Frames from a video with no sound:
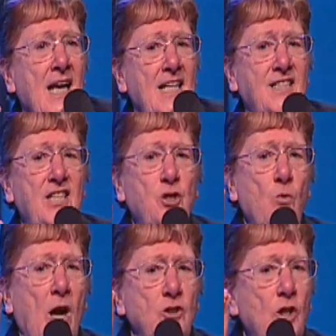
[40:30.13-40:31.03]
It says
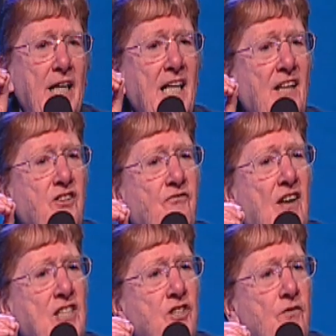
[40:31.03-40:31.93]
you are looking at the
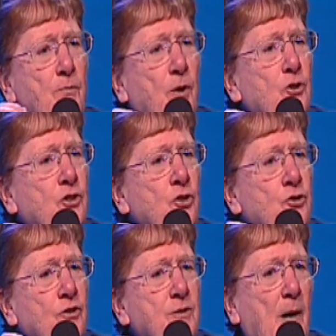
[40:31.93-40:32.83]
face of the person
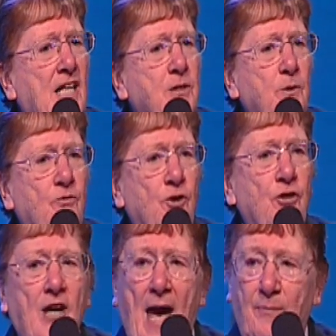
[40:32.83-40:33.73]
who's responsible for
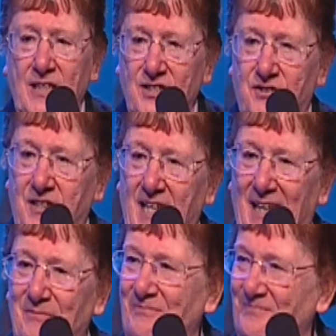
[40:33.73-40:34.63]
your happiness
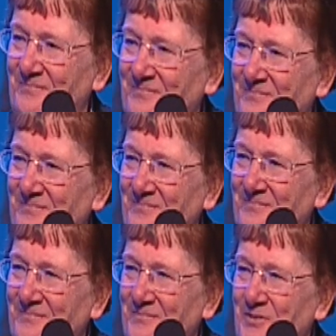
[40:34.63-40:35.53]
today.
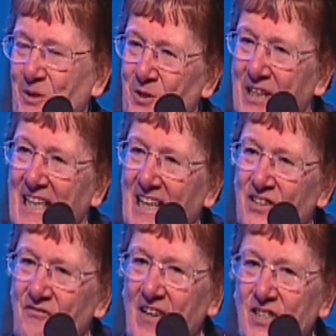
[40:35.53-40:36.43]
You're looking
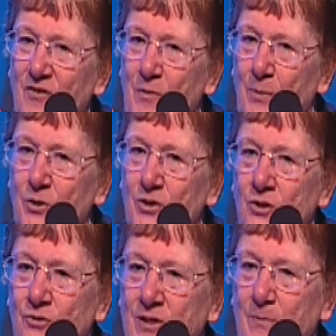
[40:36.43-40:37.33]
at the face of the
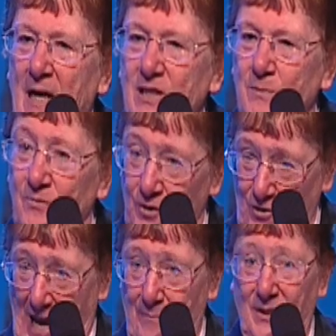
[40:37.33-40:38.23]
person who's responsible for
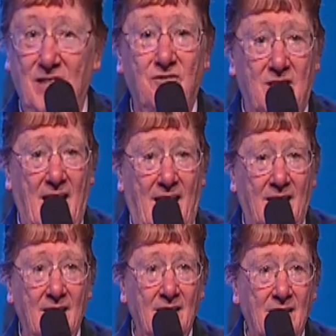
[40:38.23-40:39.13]
your happiness
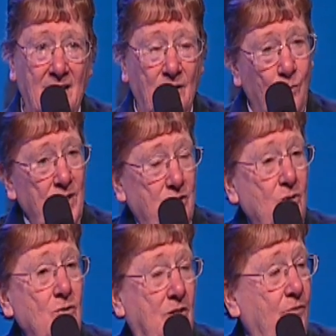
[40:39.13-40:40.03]
today. We
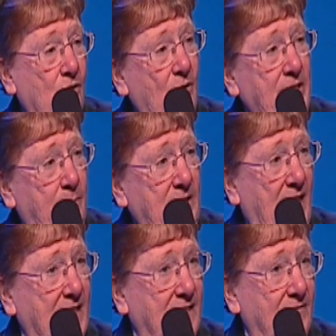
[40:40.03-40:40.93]
choose if we're going to be
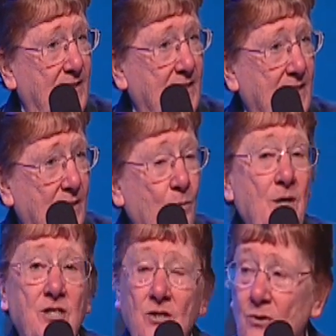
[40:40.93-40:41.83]
negative.
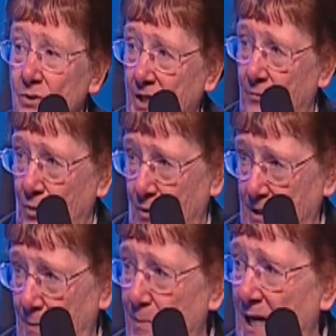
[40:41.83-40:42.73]
We choose if we're
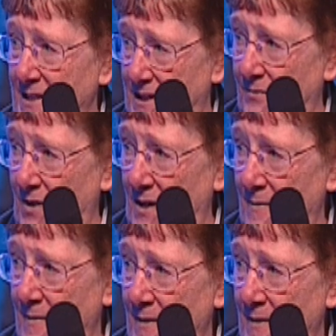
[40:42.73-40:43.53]
going to be positive, huh?